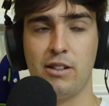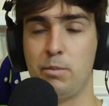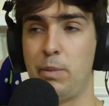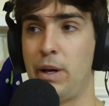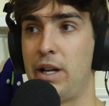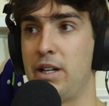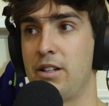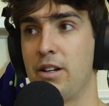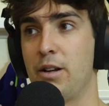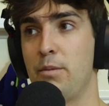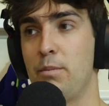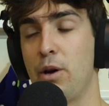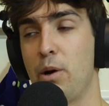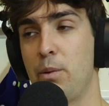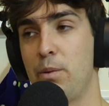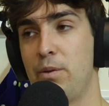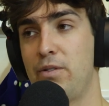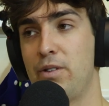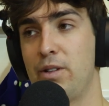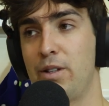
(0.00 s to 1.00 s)
planning to go to
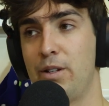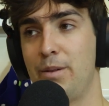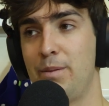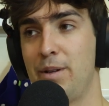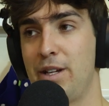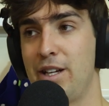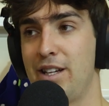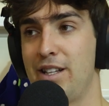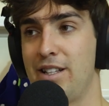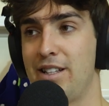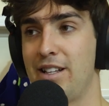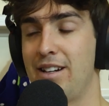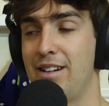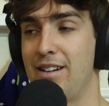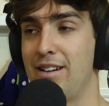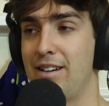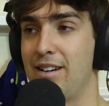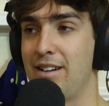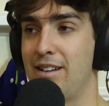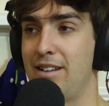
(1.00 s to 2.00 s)
Melbourne for a little bit and
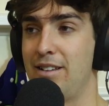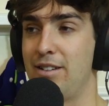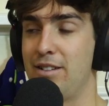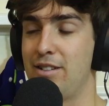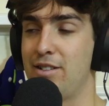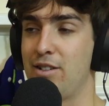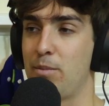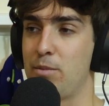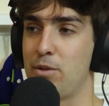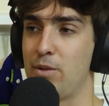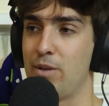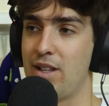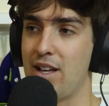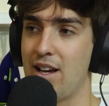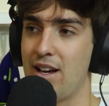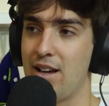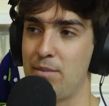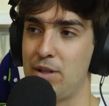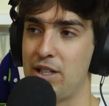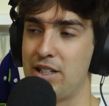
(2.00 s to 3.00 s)
then I stopped doing
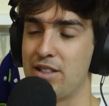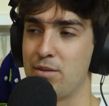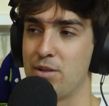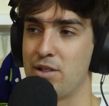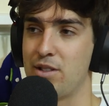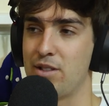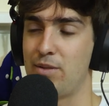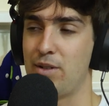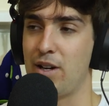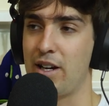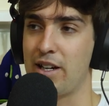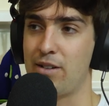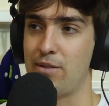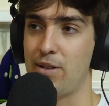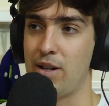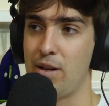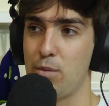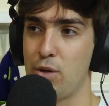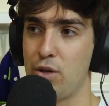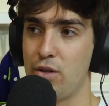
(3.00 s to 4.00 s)
that because it wasn't the right
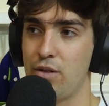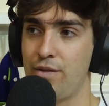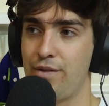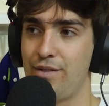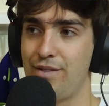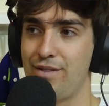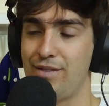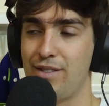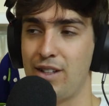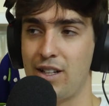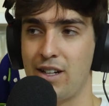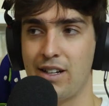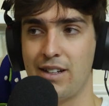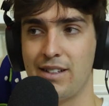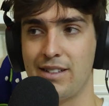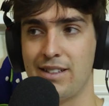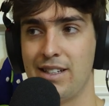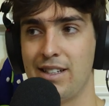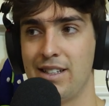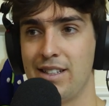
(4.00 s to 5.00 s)
career move, It's
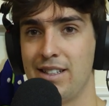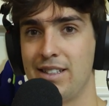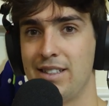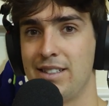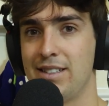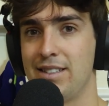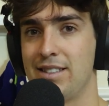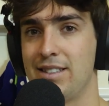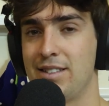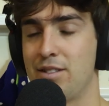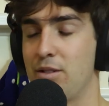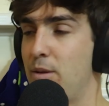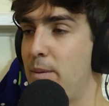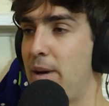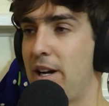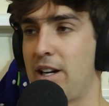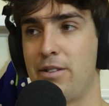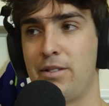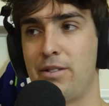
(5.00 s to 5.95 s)
all about